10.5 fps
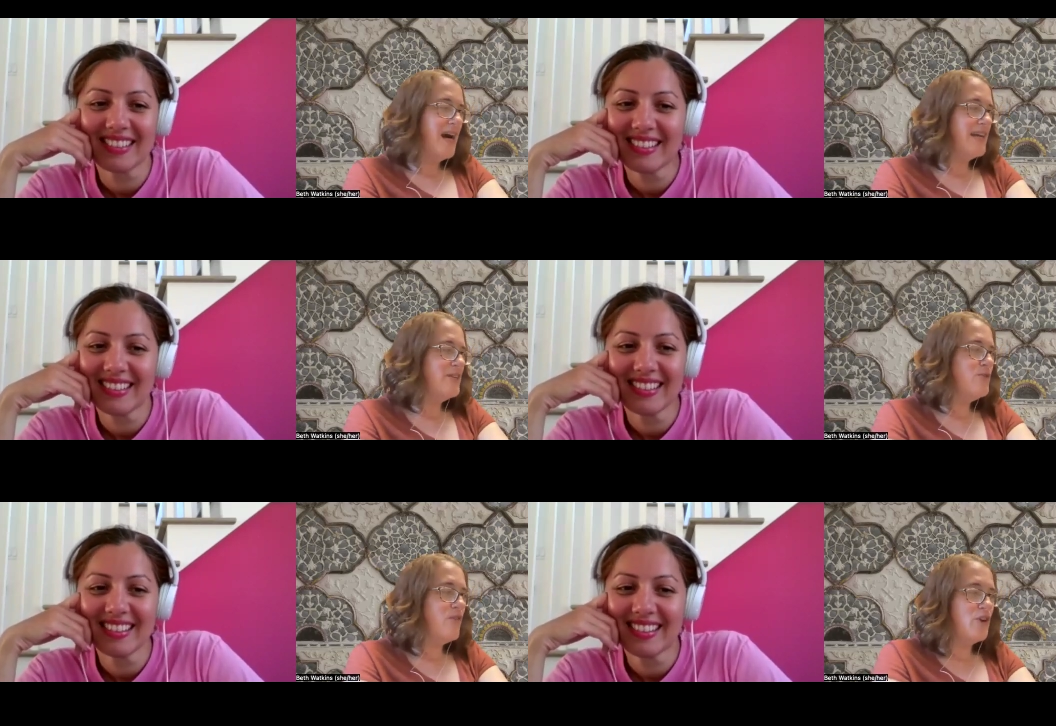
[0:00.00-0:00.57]
Speaker 1: i
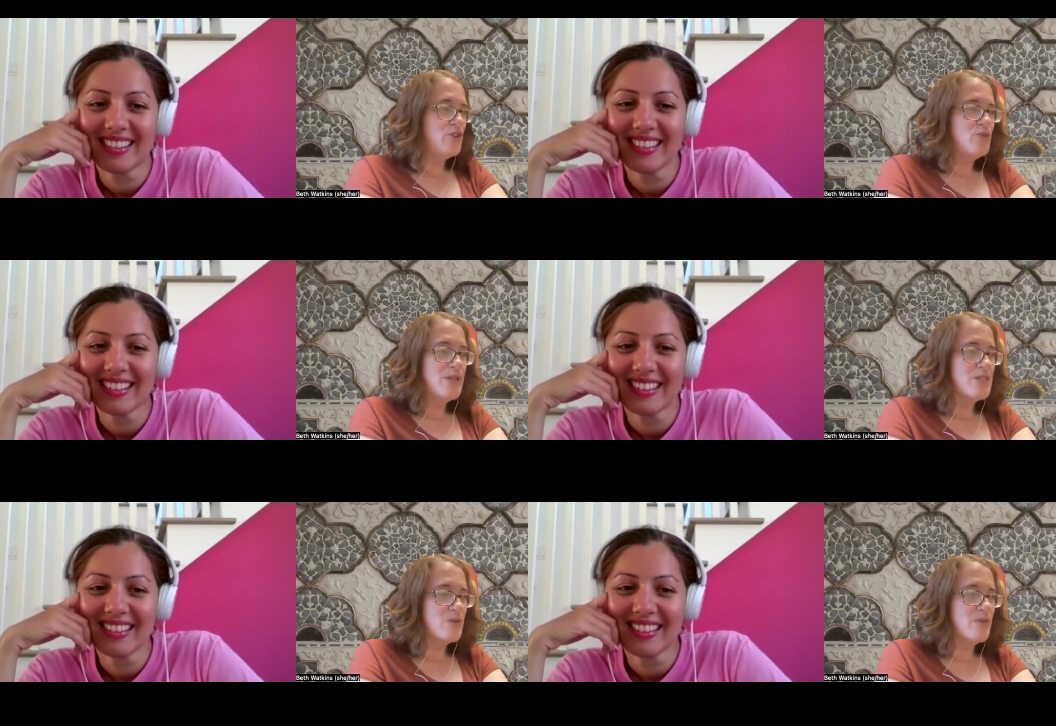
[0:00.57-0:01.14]
know that they're
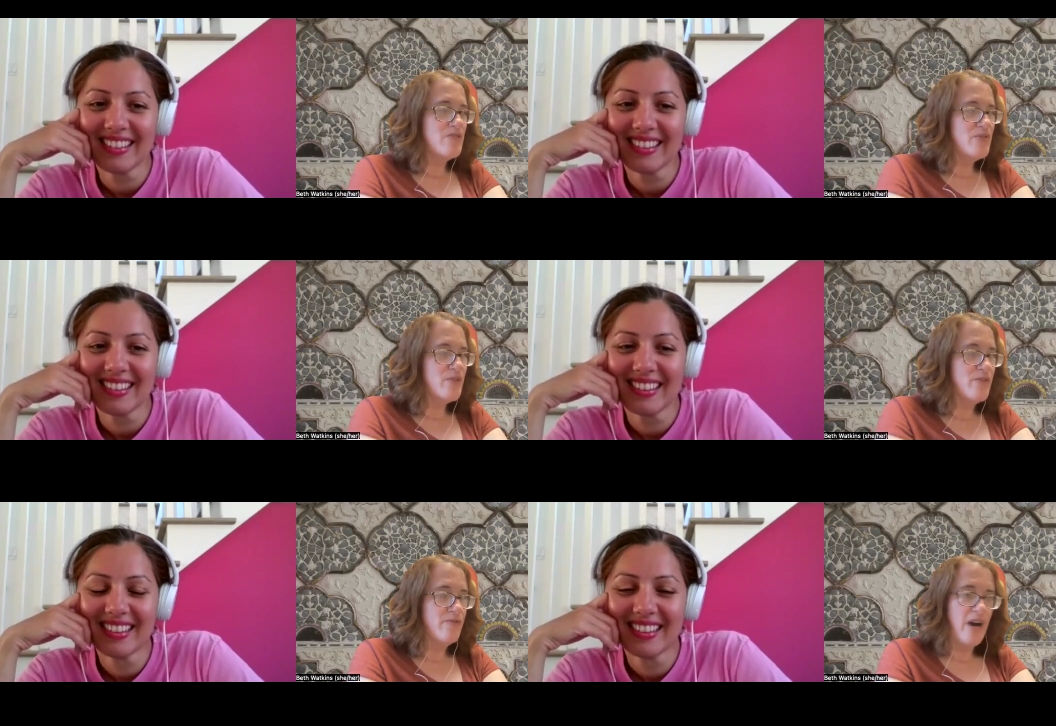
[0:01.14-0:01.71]
doing sort of
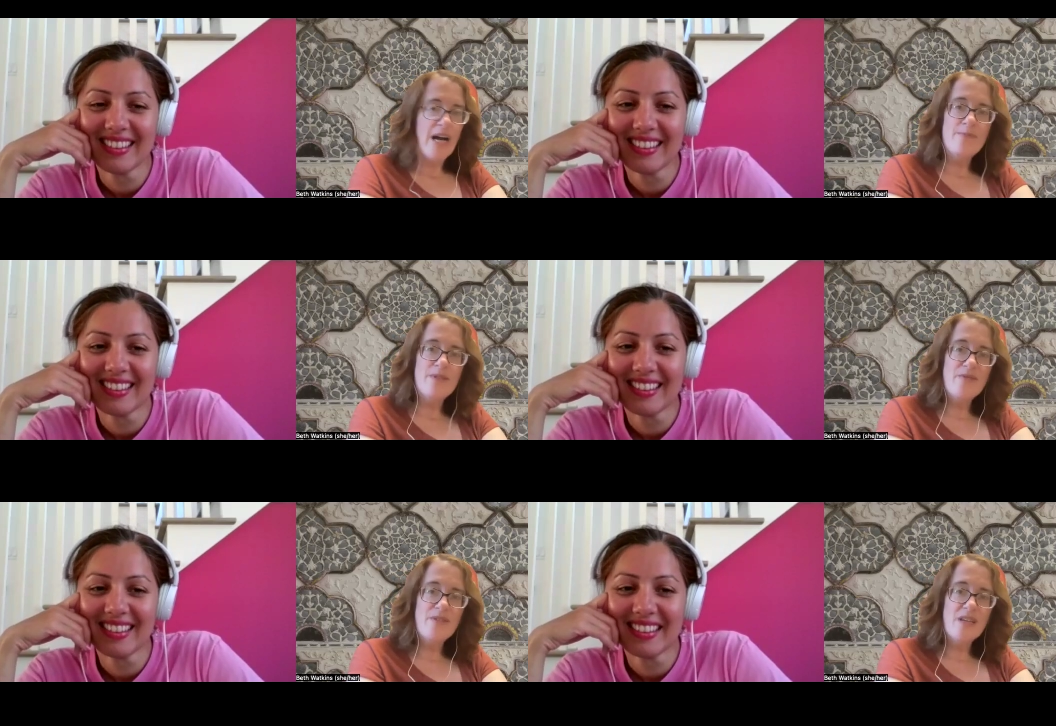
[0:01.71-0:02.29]
different
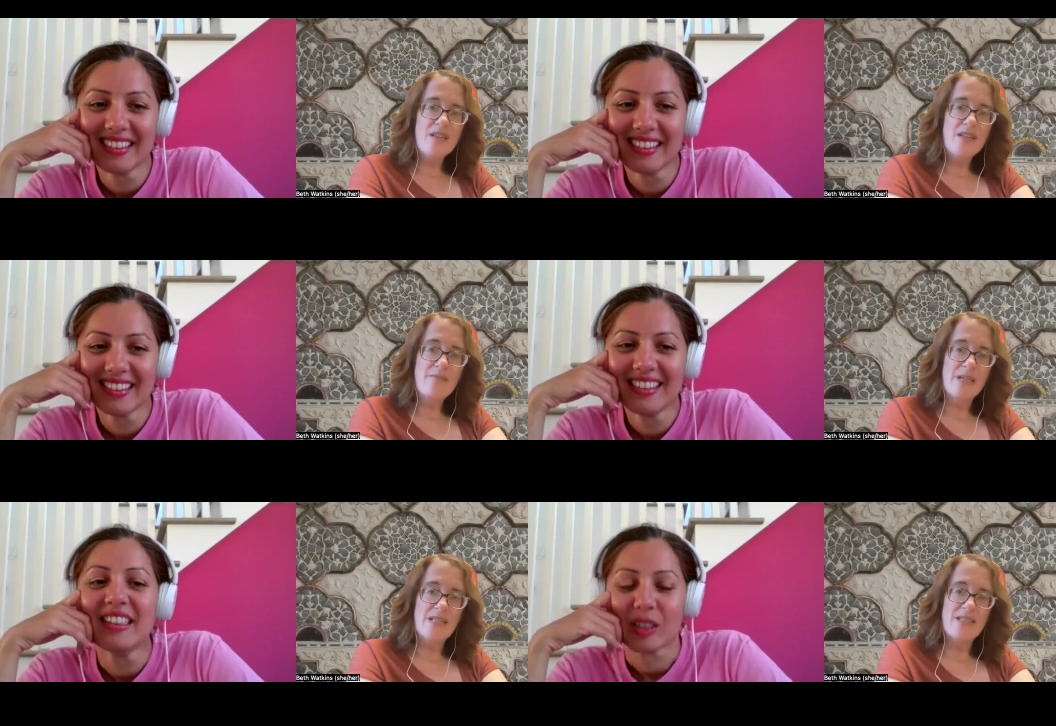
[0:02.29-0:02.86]
vibes of
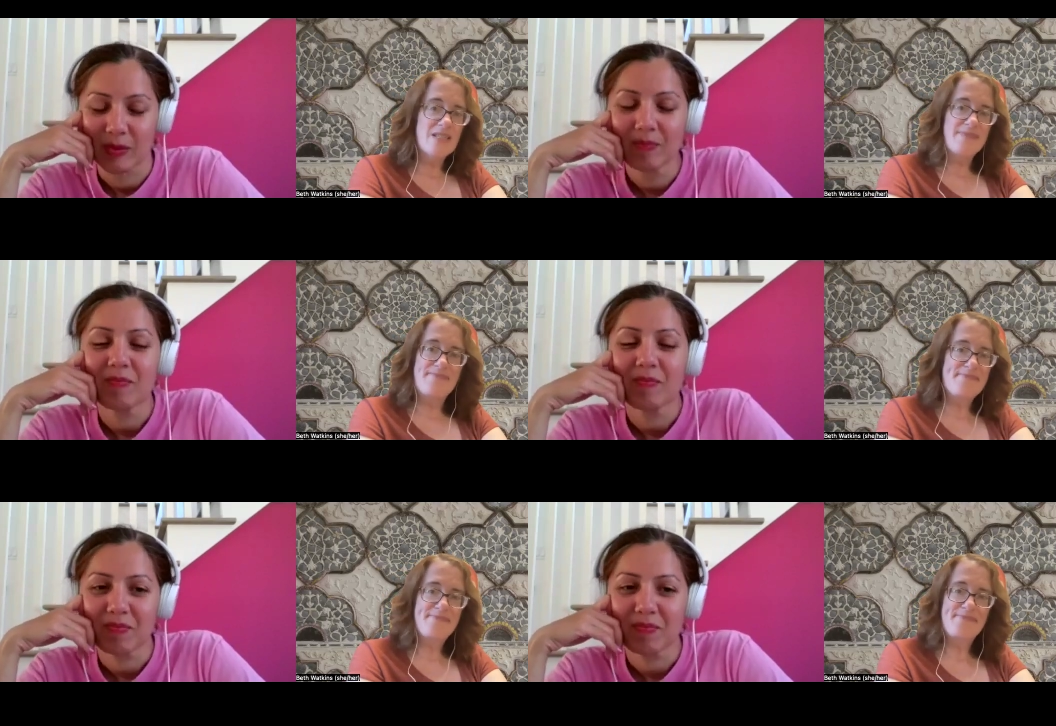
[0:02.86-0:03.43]
nothing but
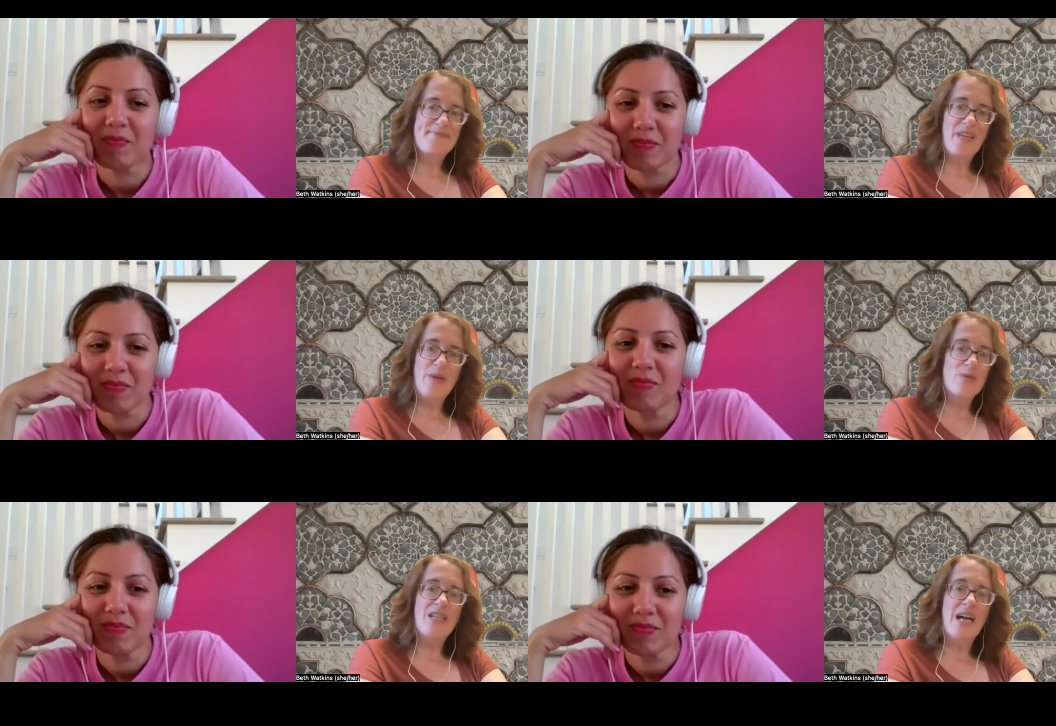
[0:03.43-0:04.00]

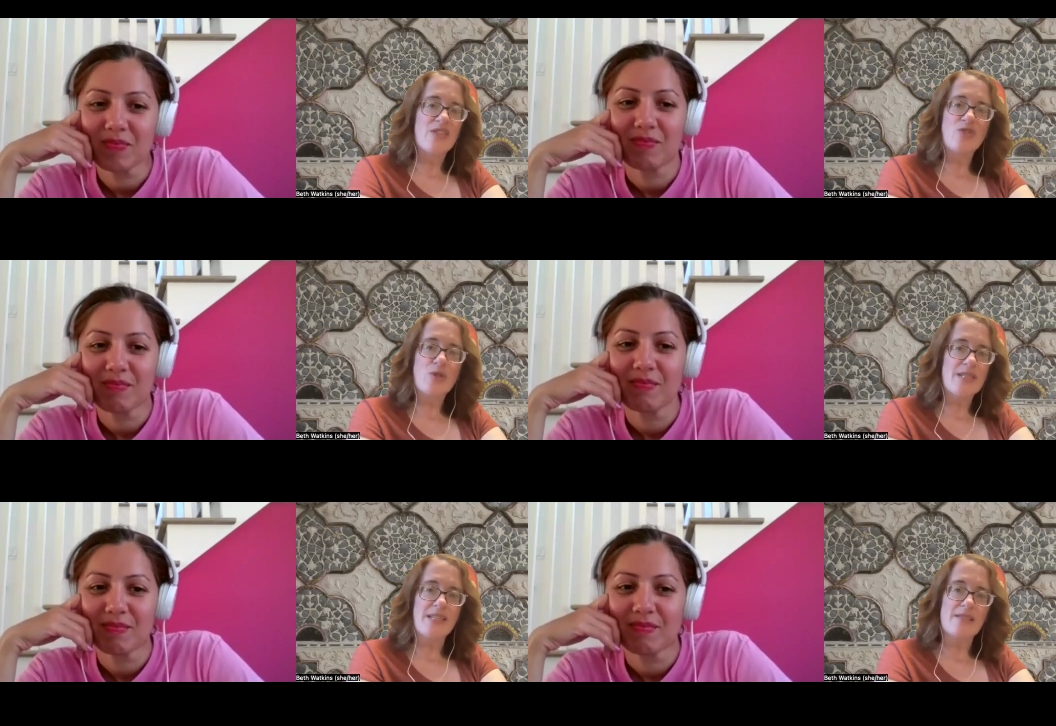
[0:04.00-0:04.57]
it was not
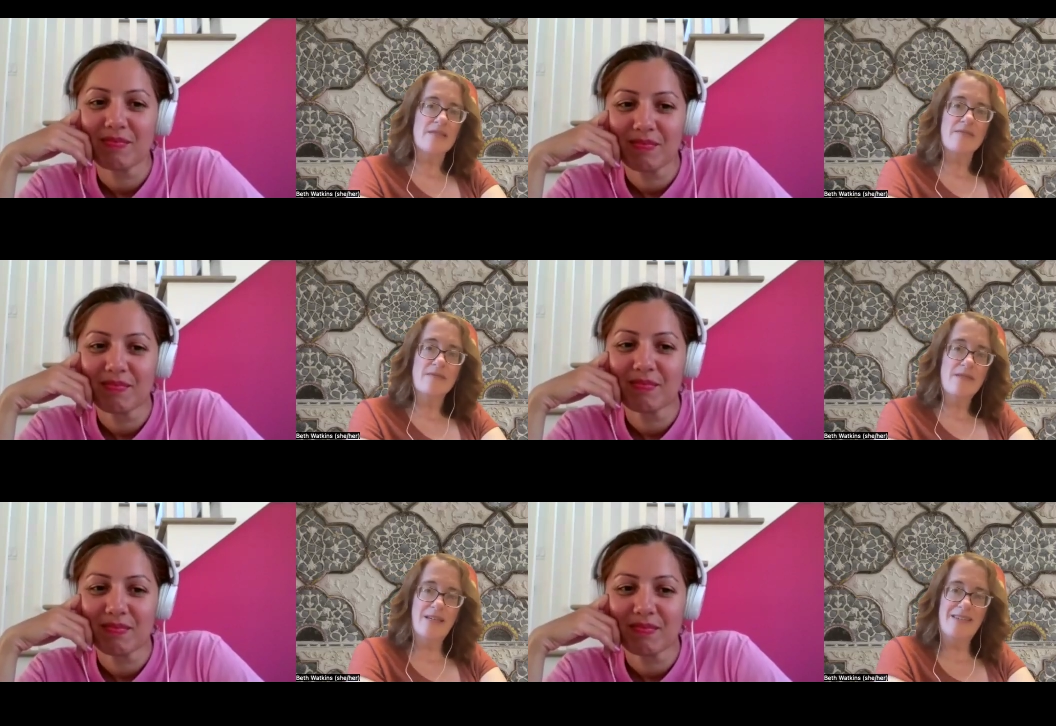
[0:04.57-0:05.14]
interesting
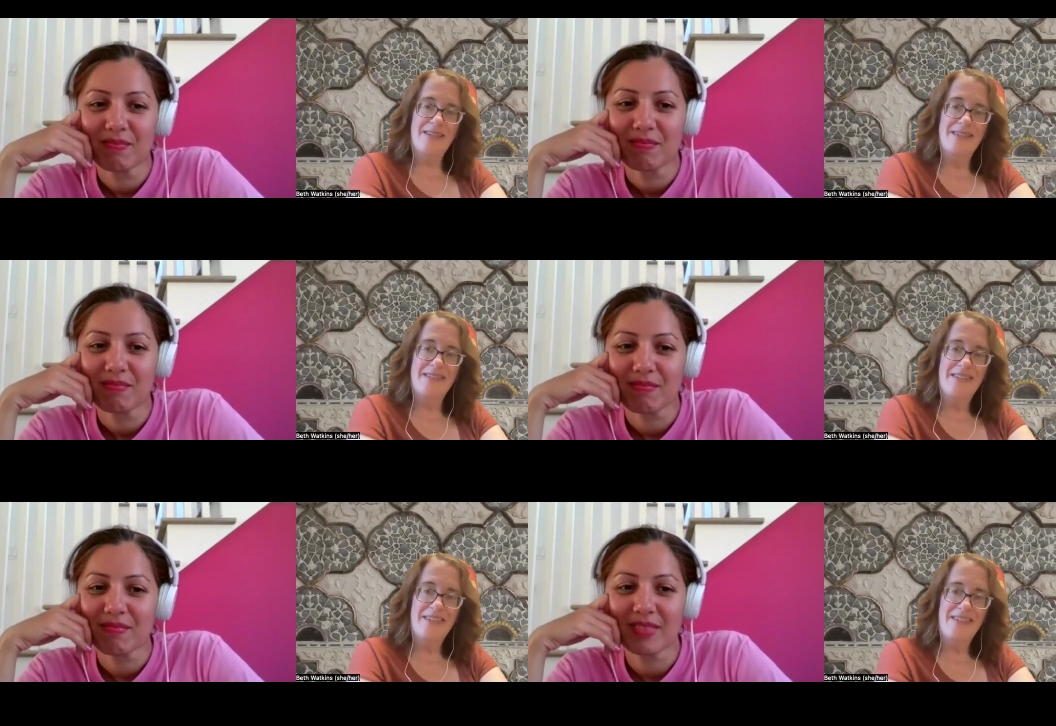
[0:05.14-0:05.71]

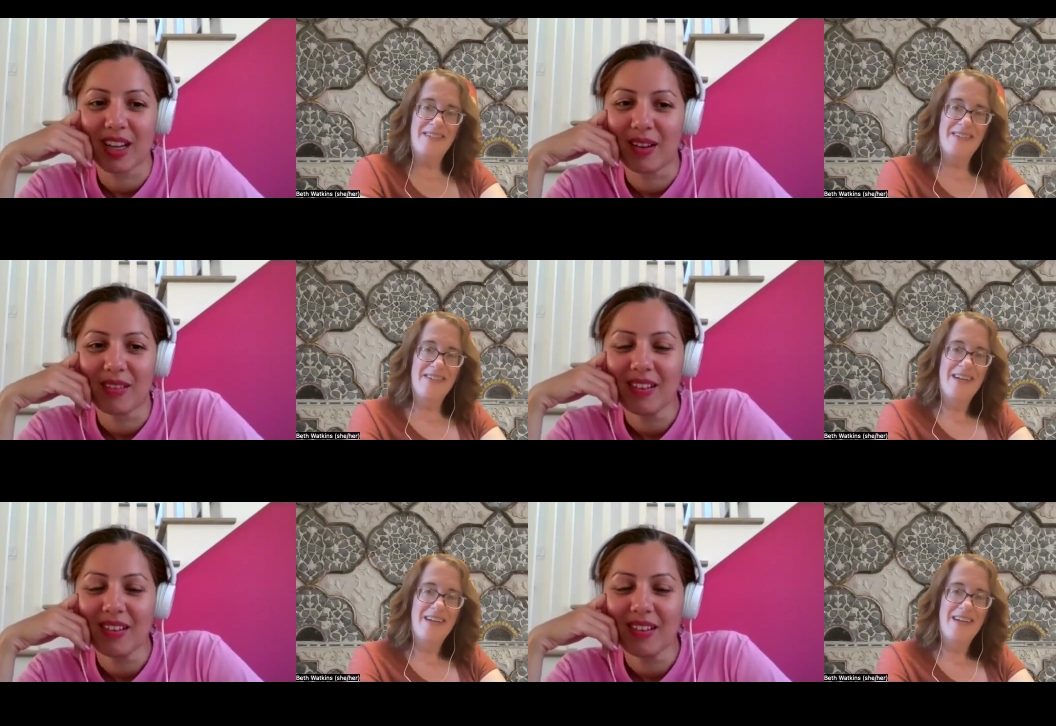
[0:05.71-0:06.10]
Speaker 2: no